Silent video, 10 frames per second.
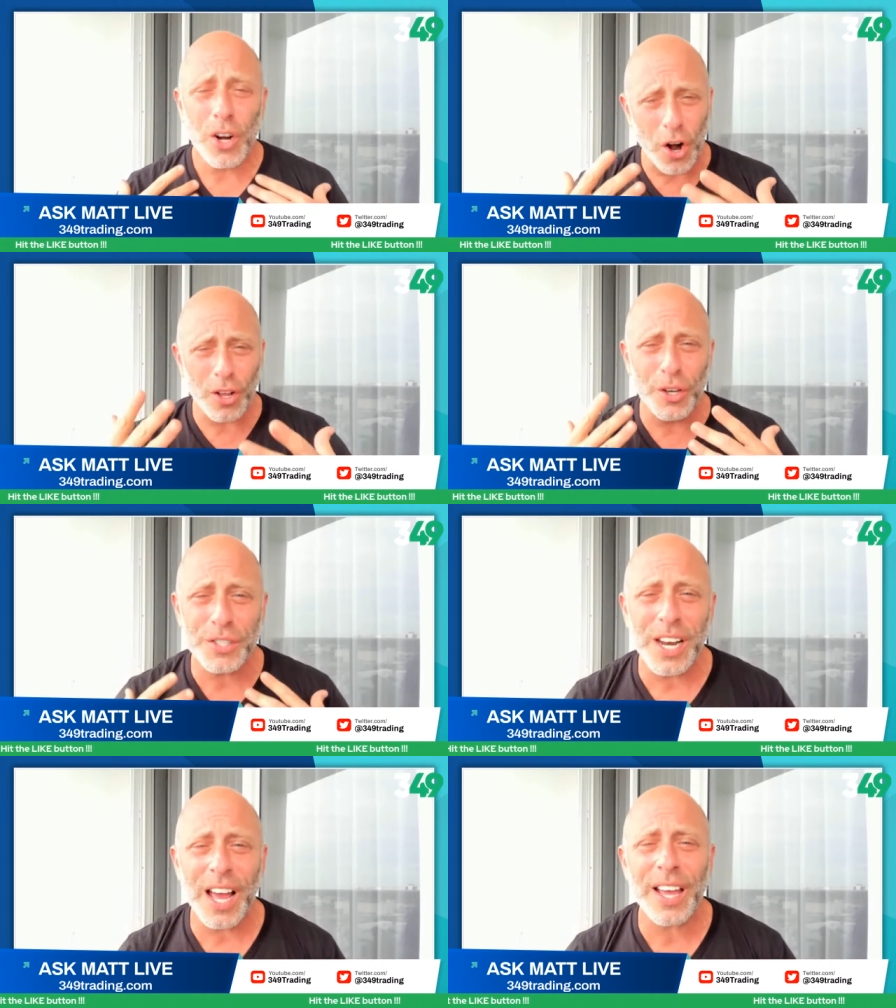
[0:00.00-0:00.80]

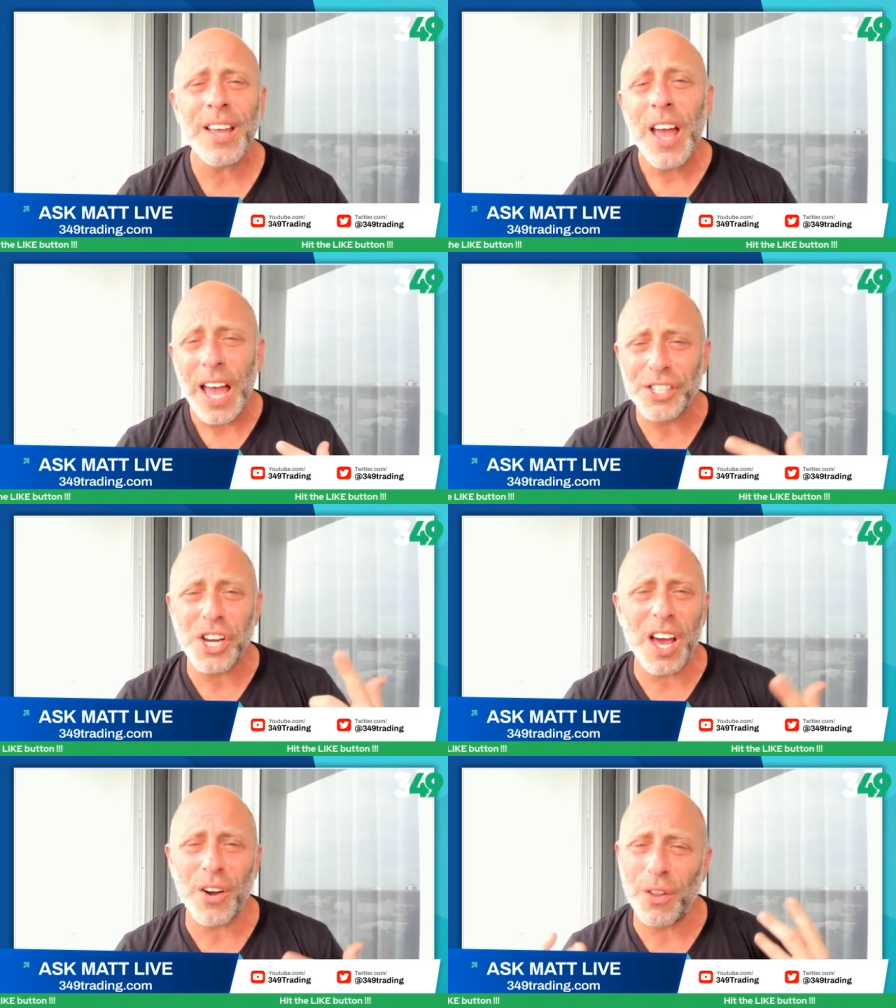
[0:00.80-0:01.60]
Carlos and I and
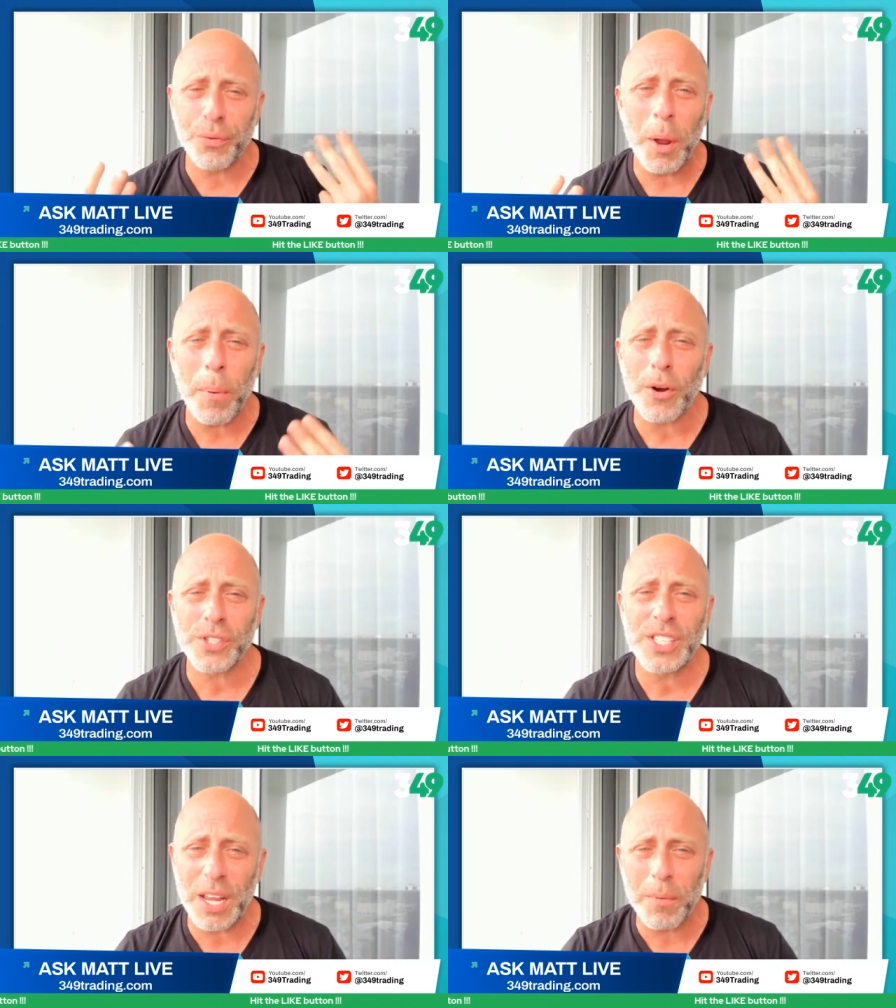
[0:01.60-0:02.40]
John are a
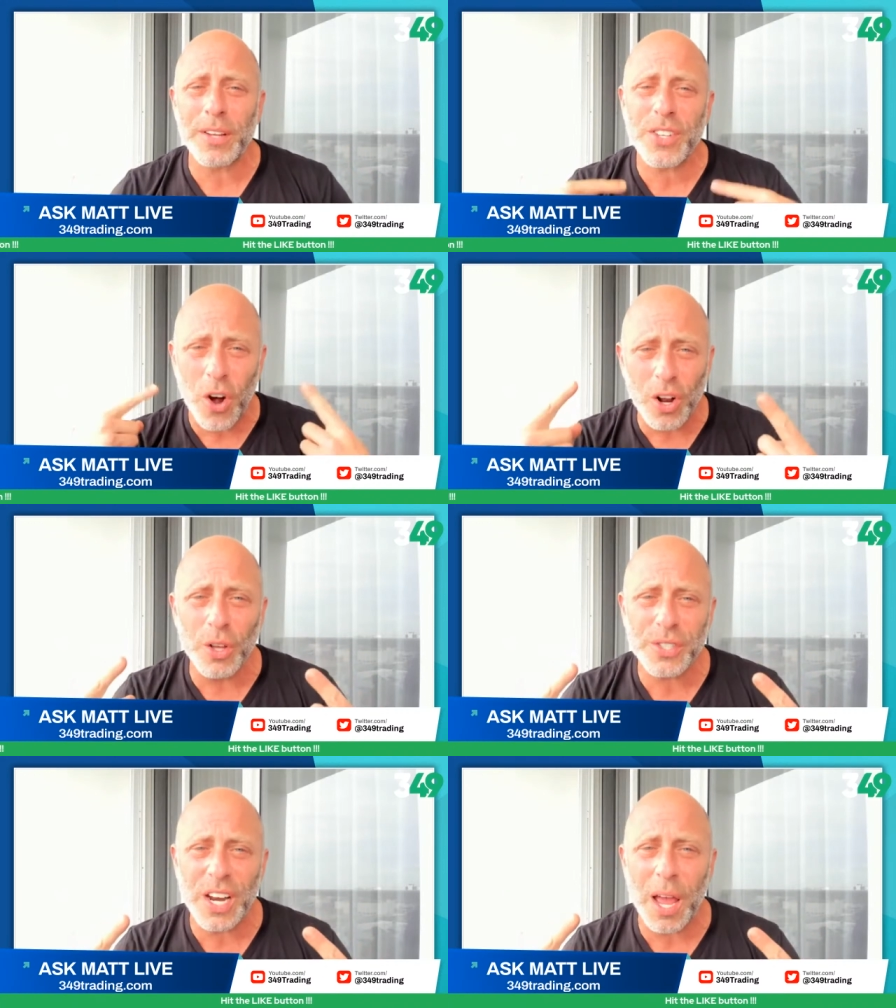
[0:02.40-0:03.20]
3-person team, but it's
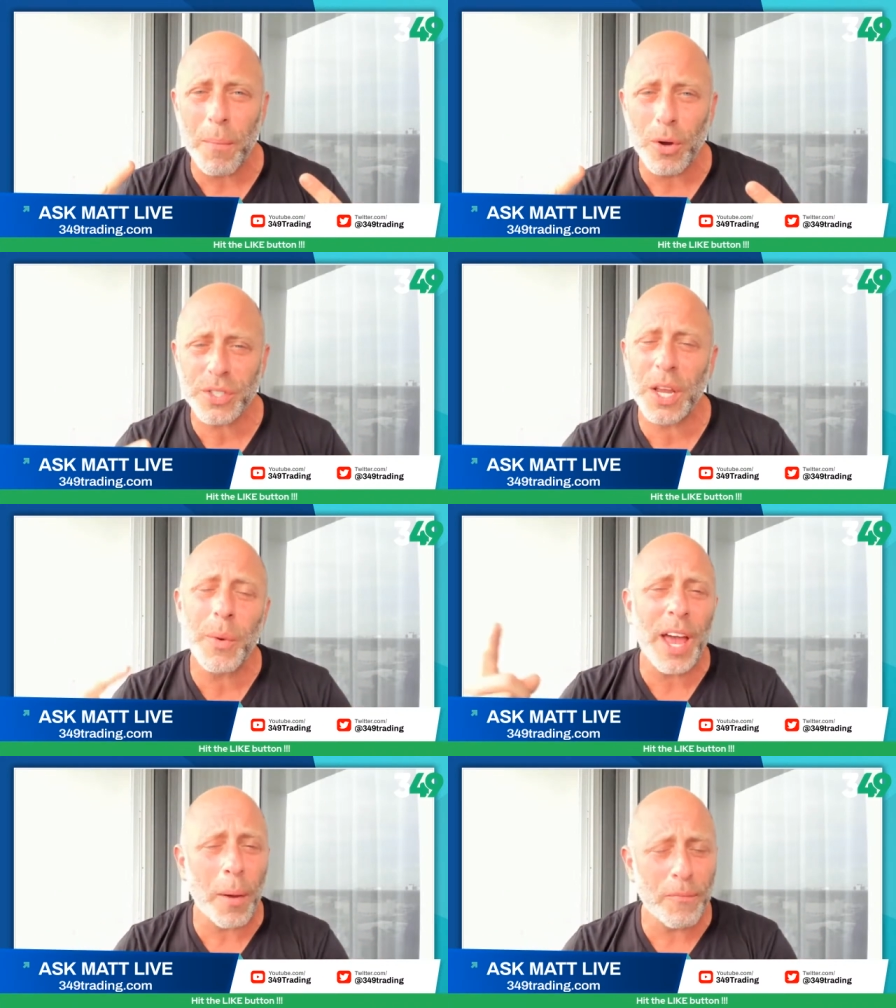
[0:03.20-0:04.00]
Carlos and I mostly.
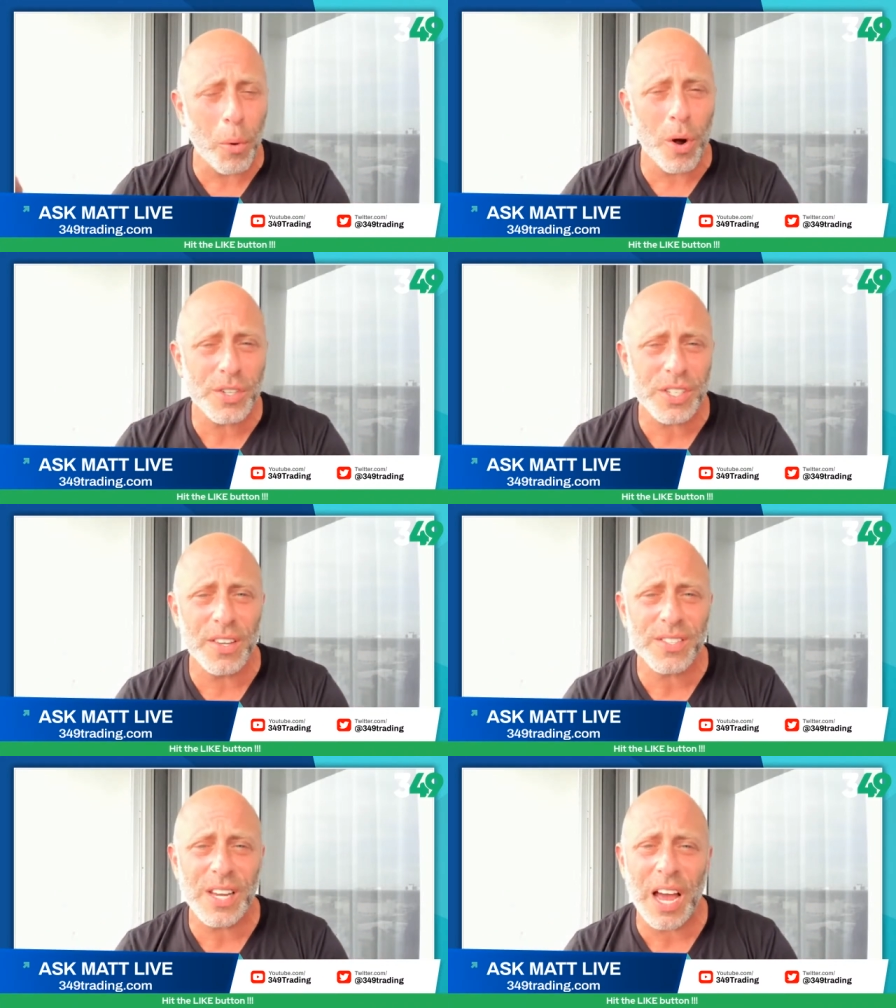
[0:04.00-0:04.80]
We help Boris on
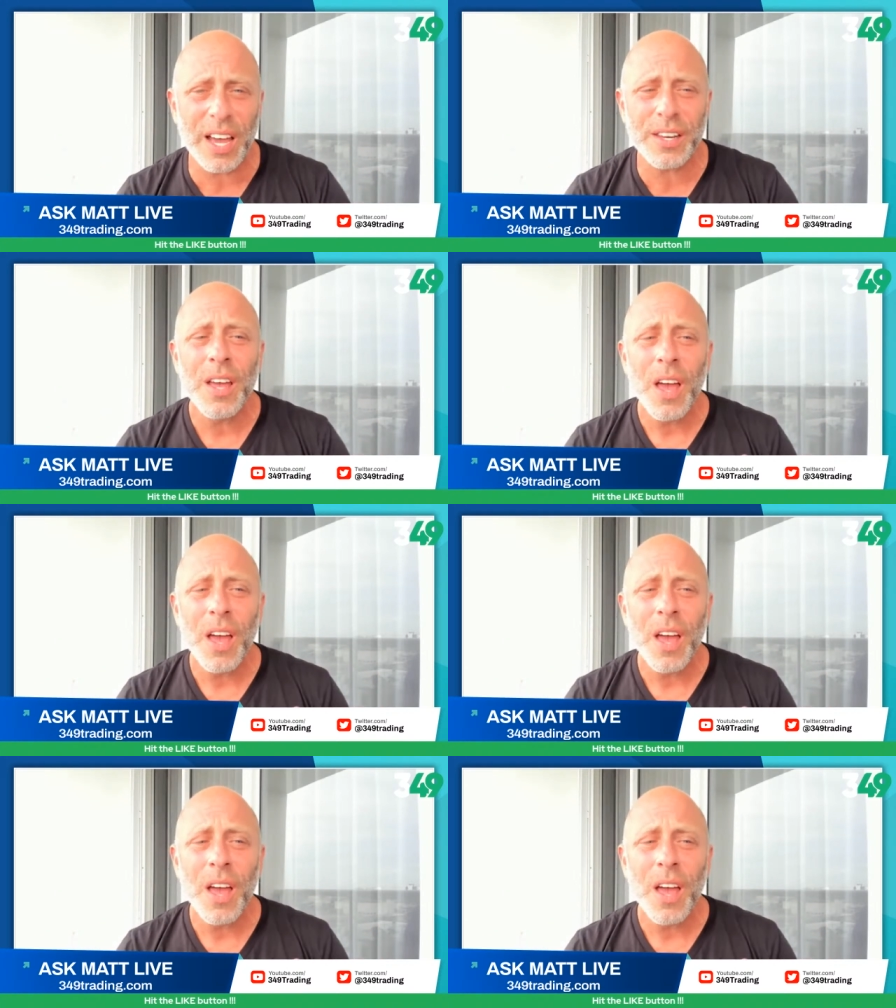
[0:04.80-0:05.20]
the side.